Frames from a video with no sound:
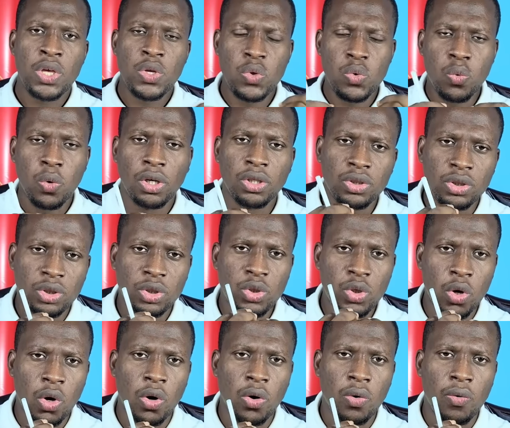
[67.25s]
You want
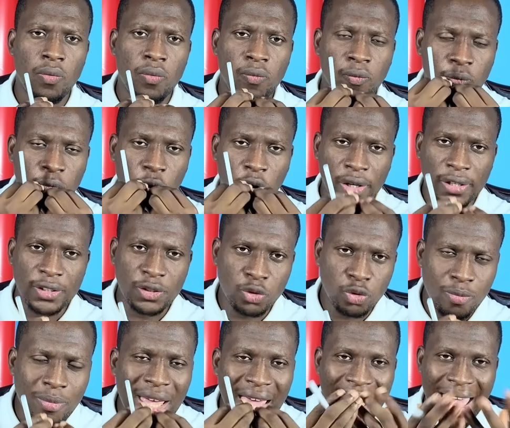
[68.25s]
your voice
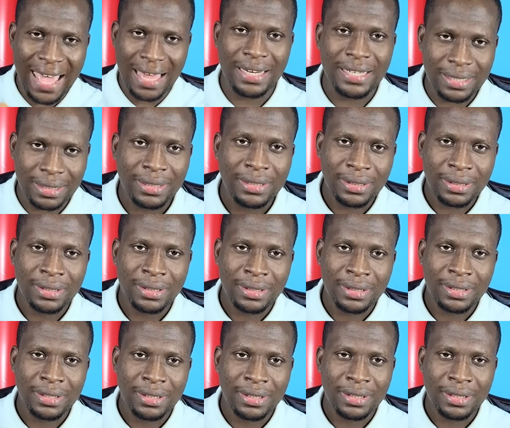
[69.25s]
to be heard.
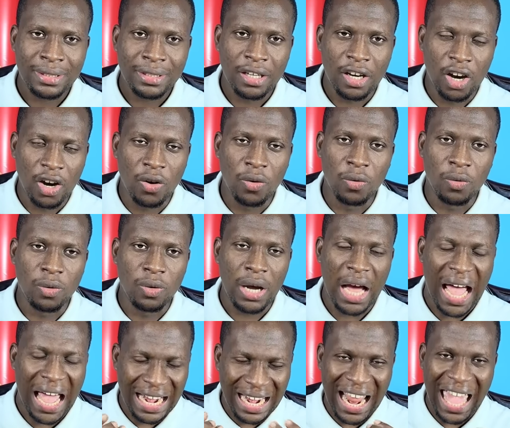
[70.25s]
Oh,
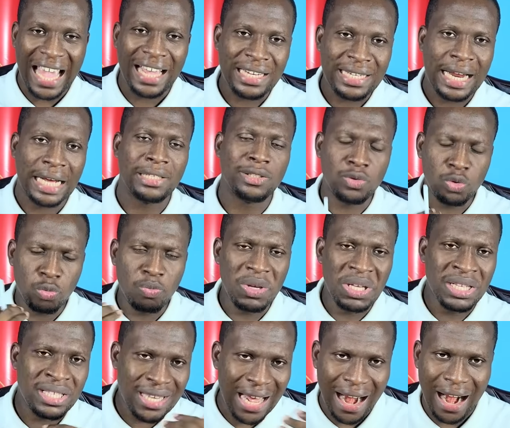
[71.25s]
I like that, to
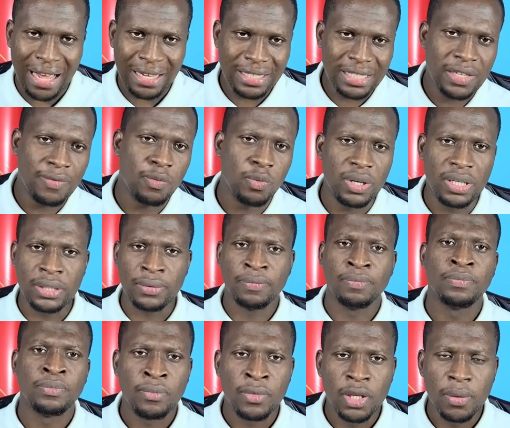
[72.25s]
be interactive with
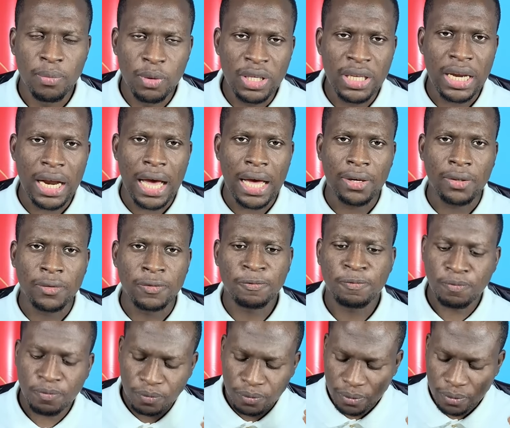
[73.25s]
Munyano.